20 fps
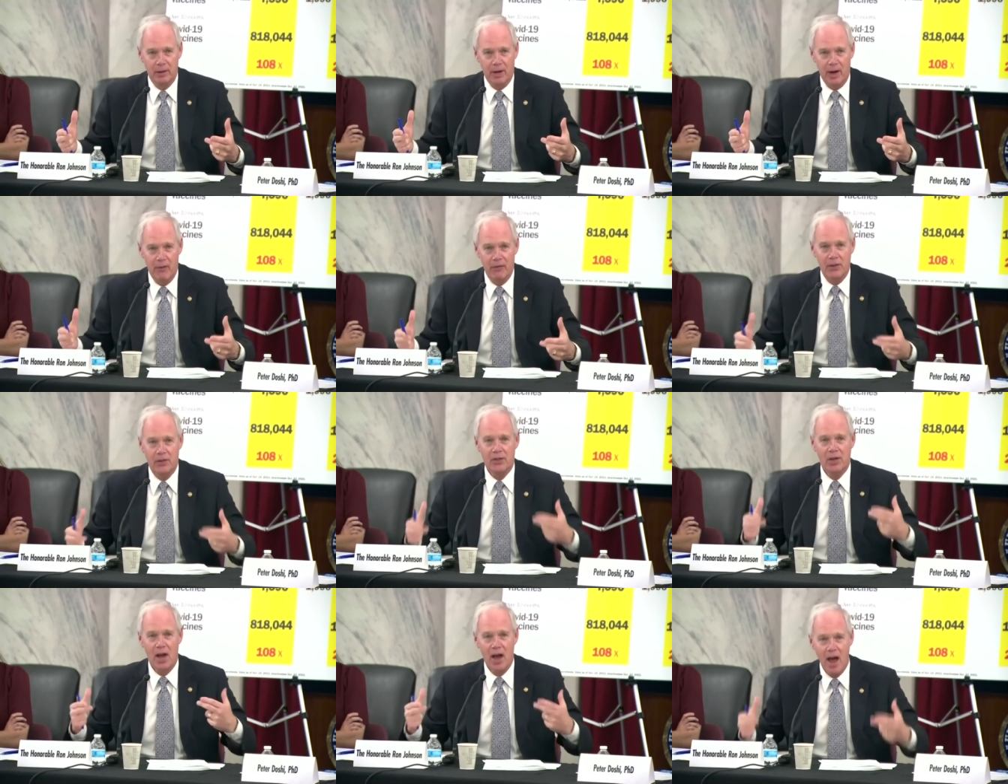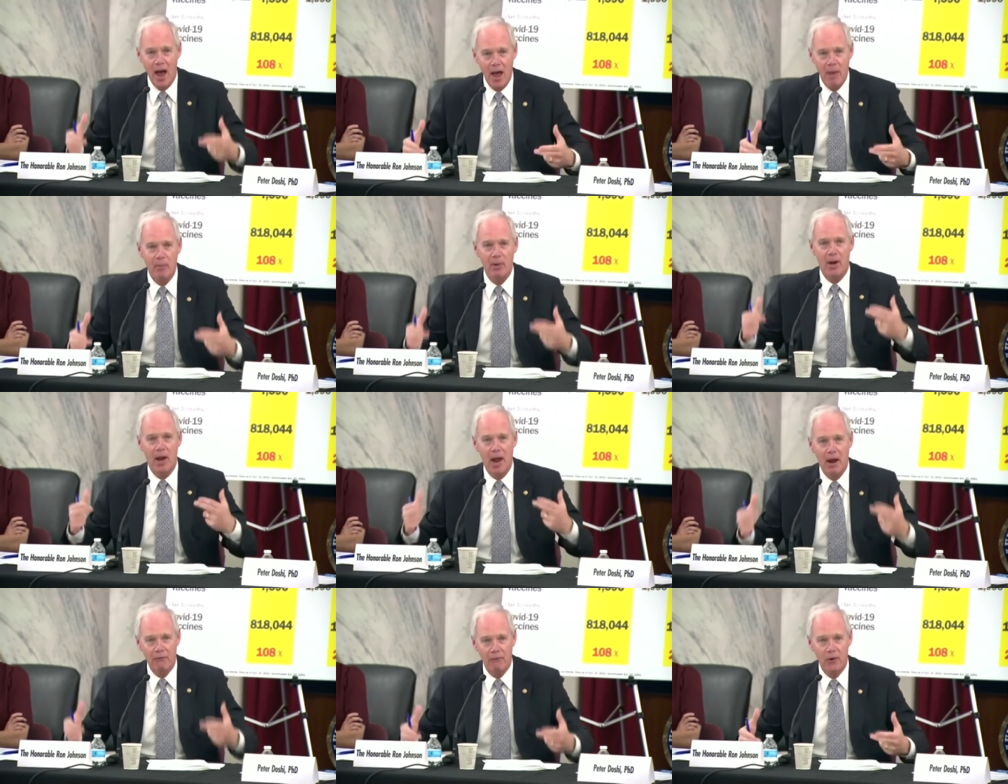of the time
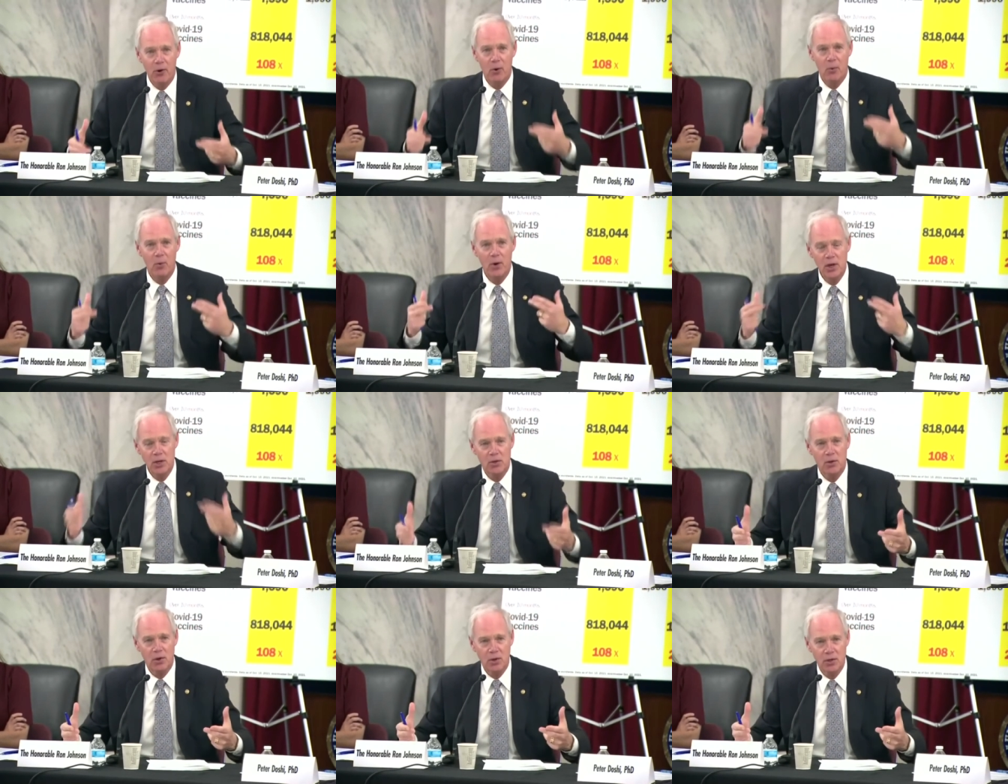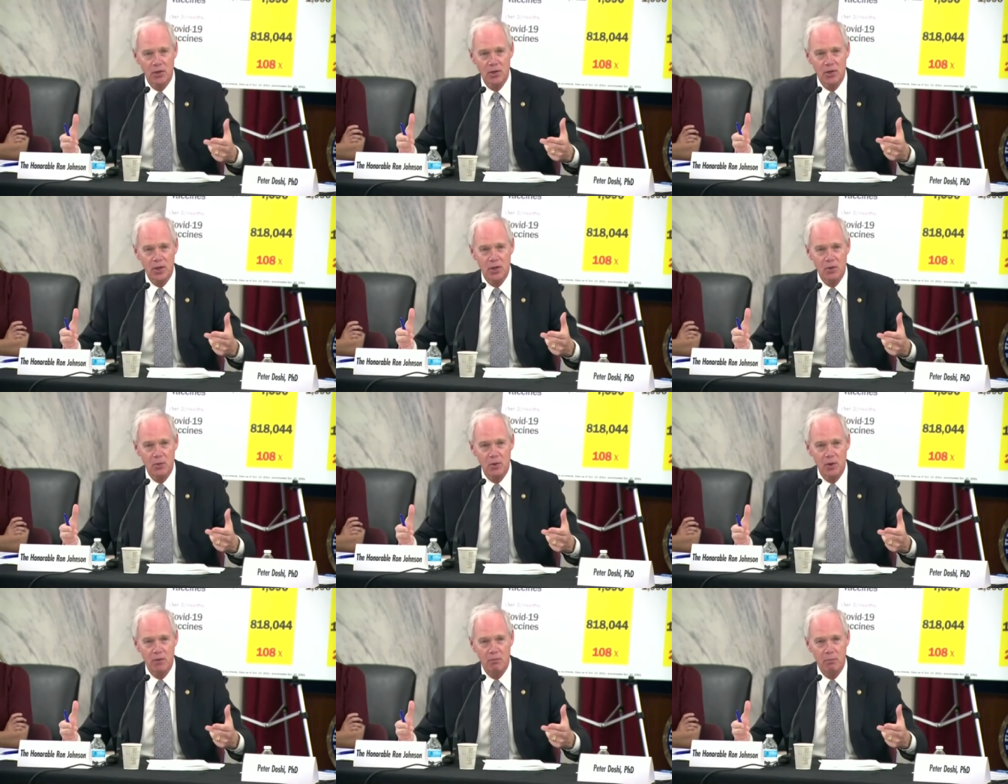and effort and resources
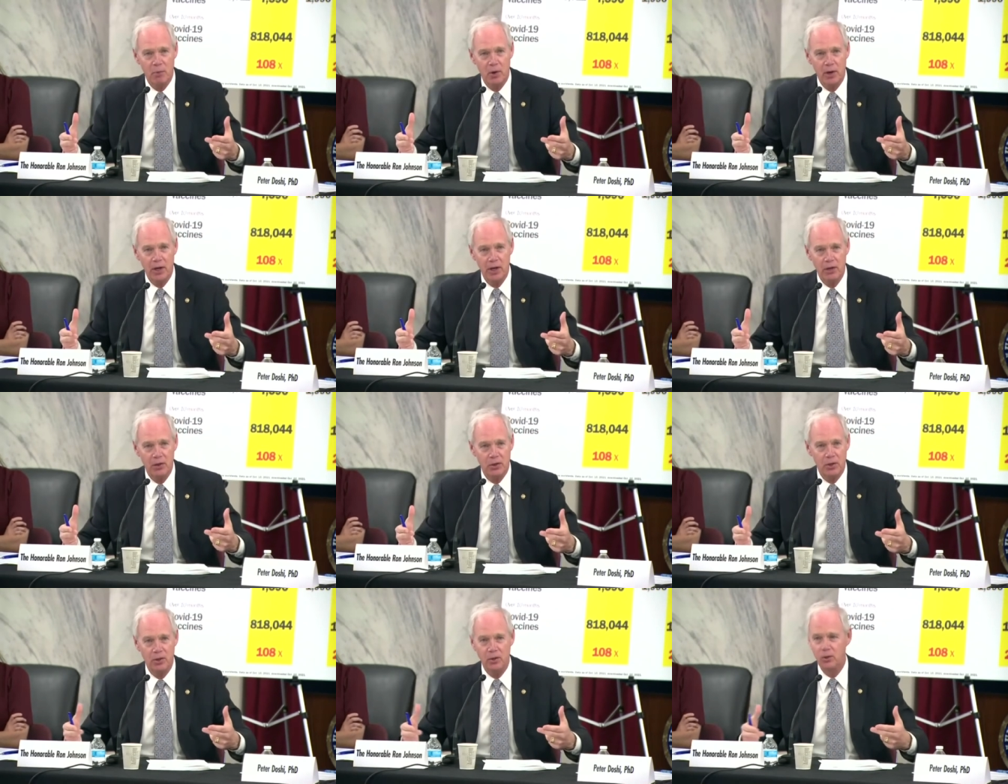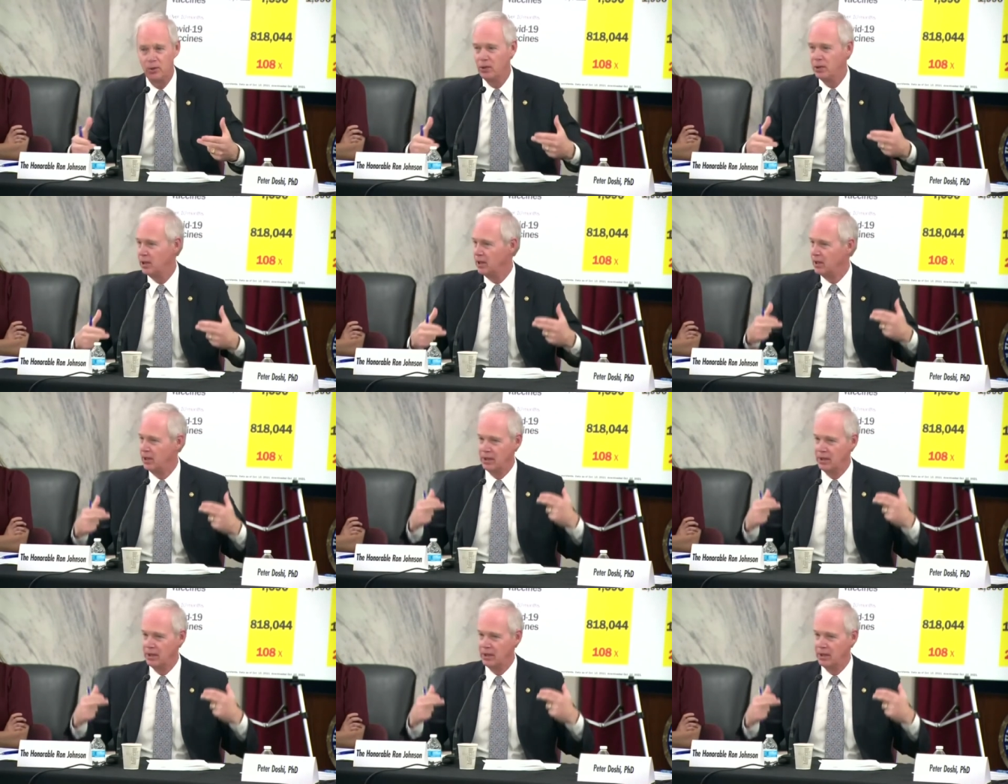as we've put into